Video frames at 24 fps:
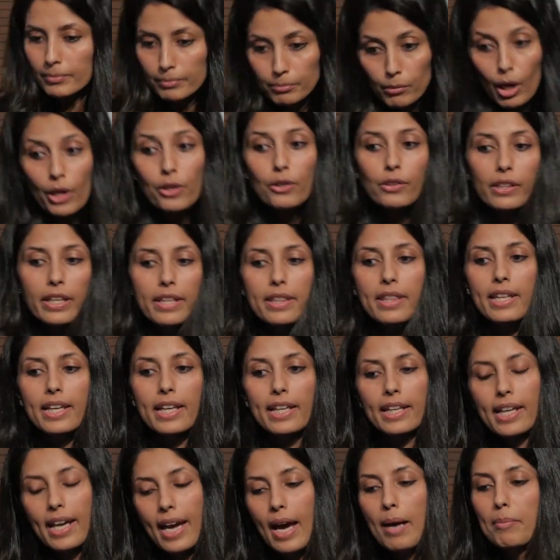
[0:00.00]

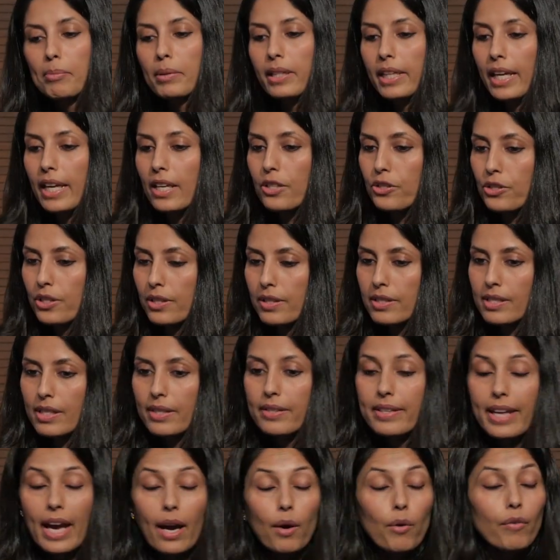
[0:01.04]
monolithic applications.
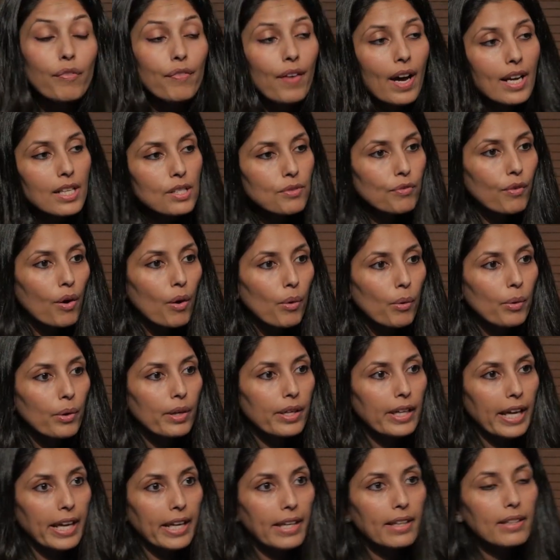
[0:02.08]
Now, fast
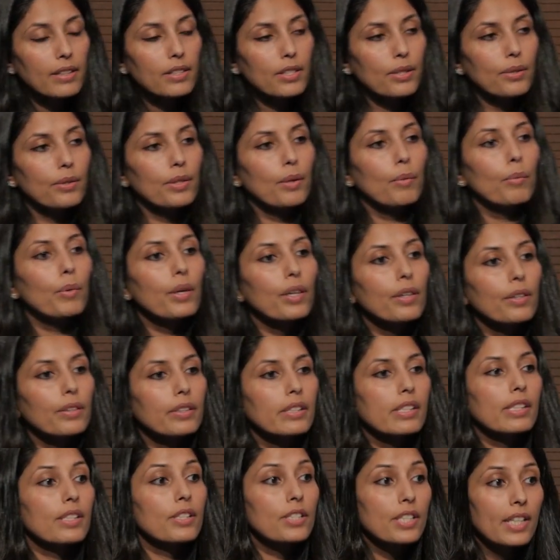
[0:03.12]
forwarding to the
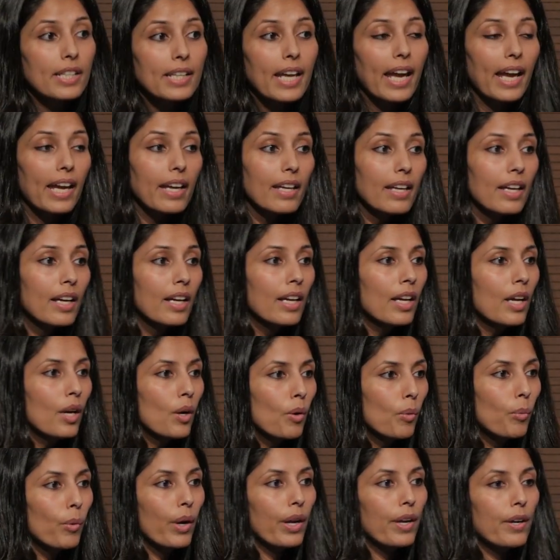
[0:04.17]
world today,
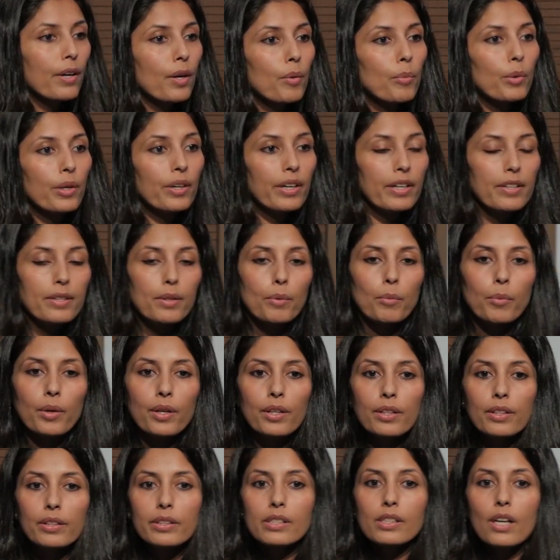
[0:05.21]
where we're in the
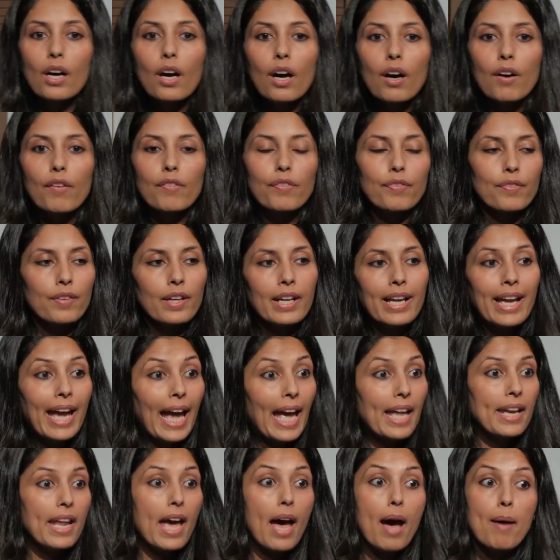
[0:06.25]
world of
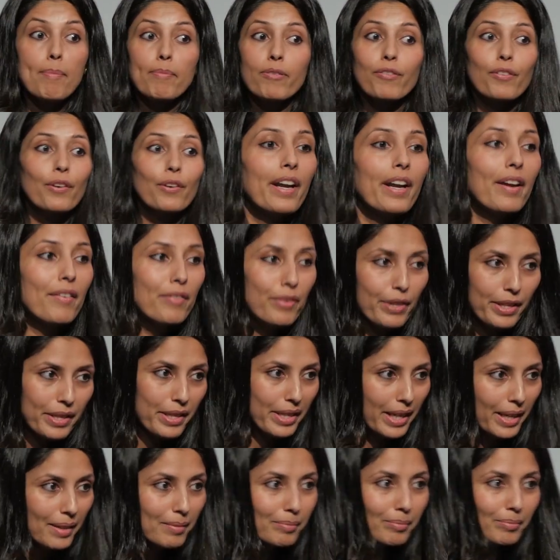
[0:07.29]
an app
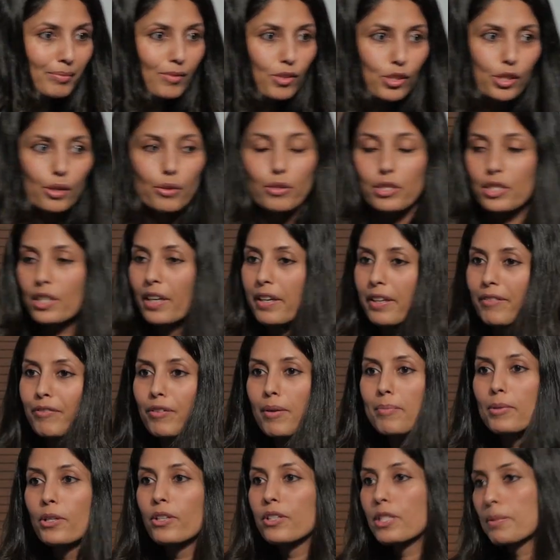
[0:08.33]
everything. So starting
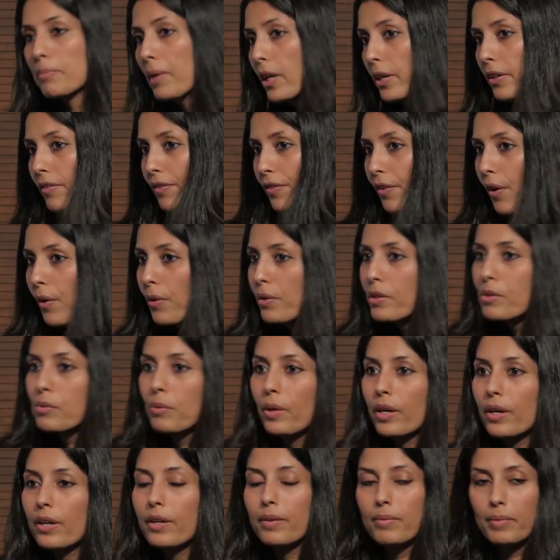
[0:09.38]
from your smartphones,
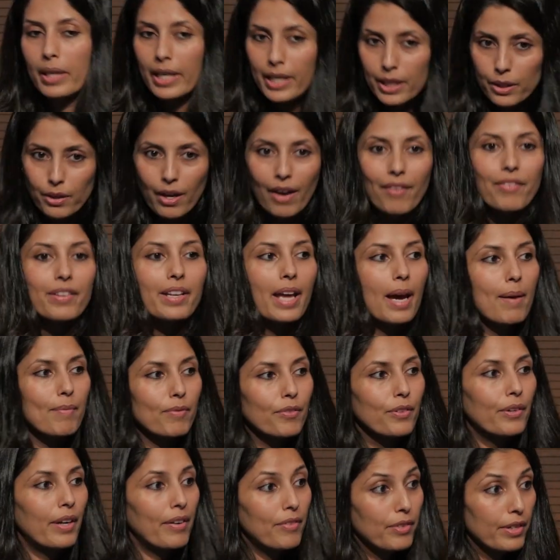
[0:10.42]
where you have an
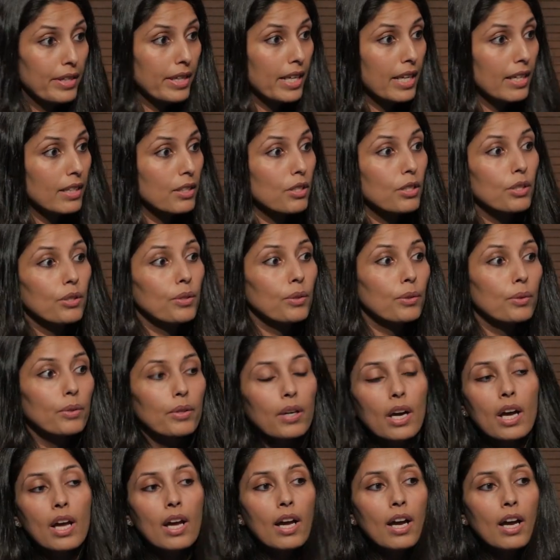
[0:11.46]
app for everything,
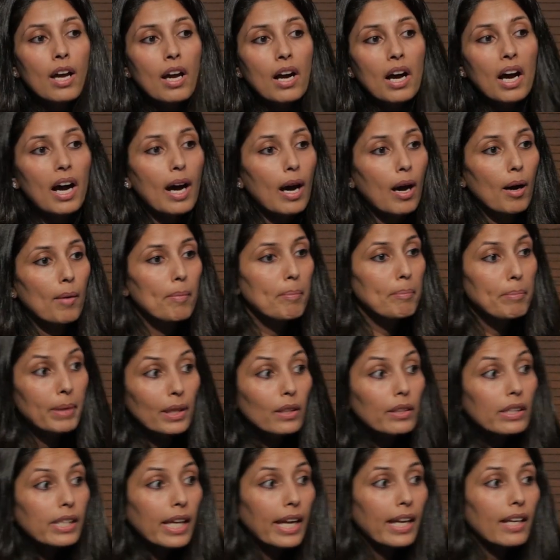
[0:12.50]
to um,
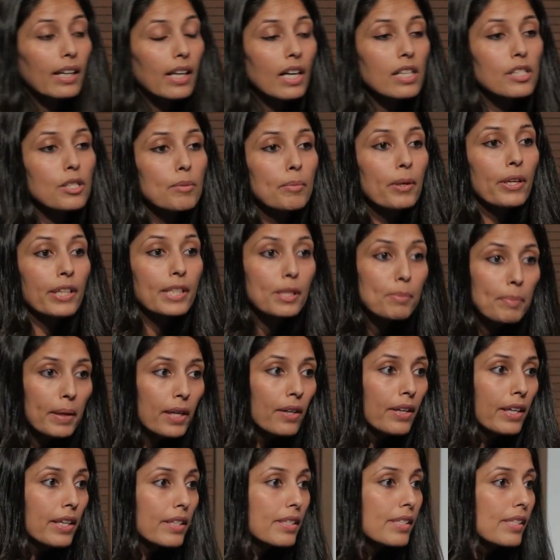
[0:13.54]
building customer
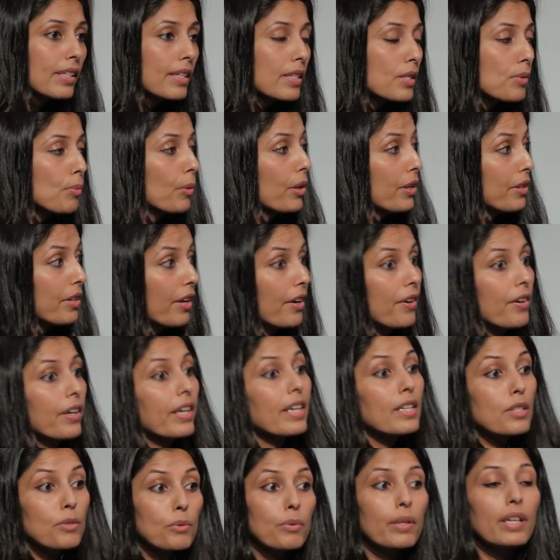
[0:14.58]
experiences, where there
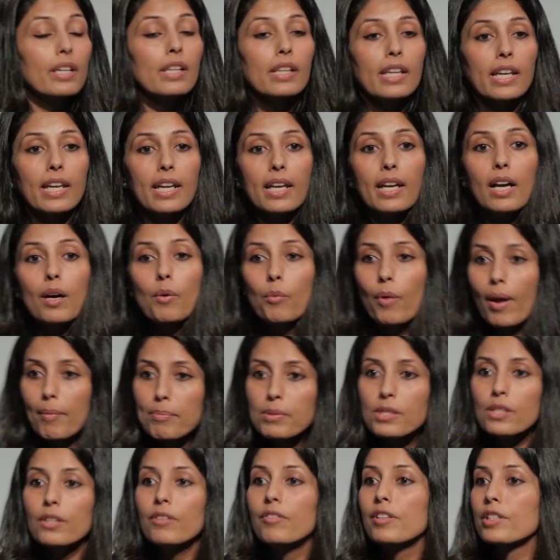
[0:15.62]
is really a
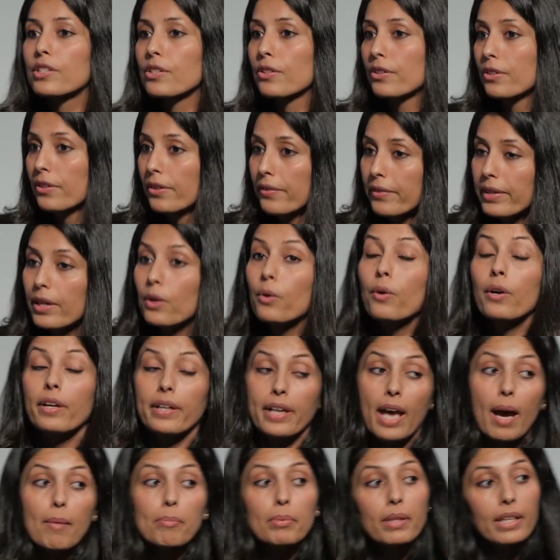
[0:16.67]
web service or, or
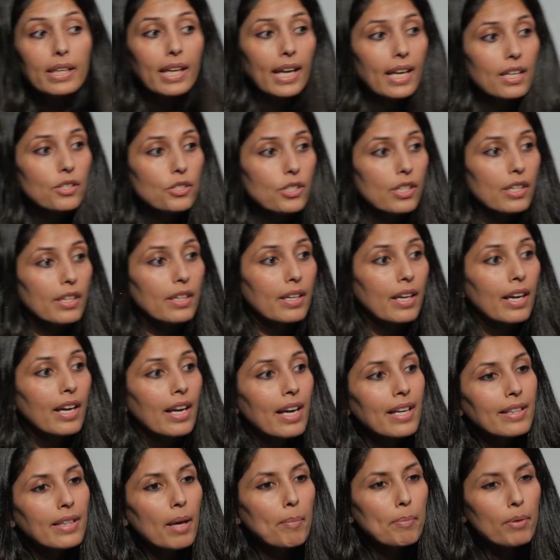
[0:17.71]
an application
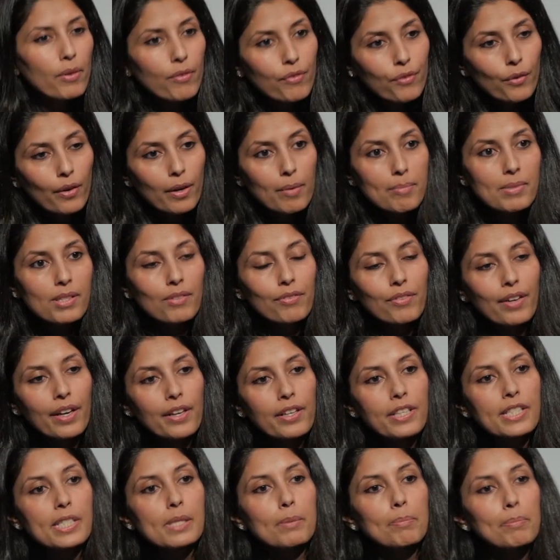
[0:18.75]
that performs a
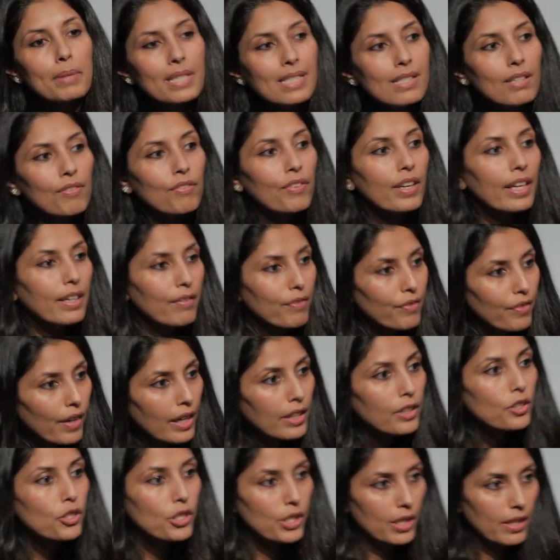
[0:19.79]
very specific
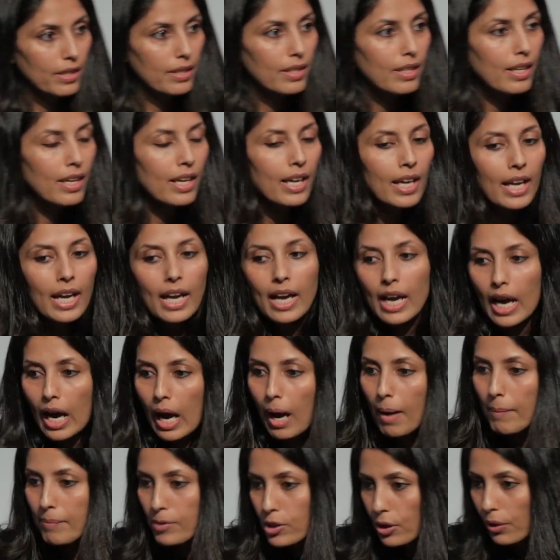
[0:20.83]
function. Um,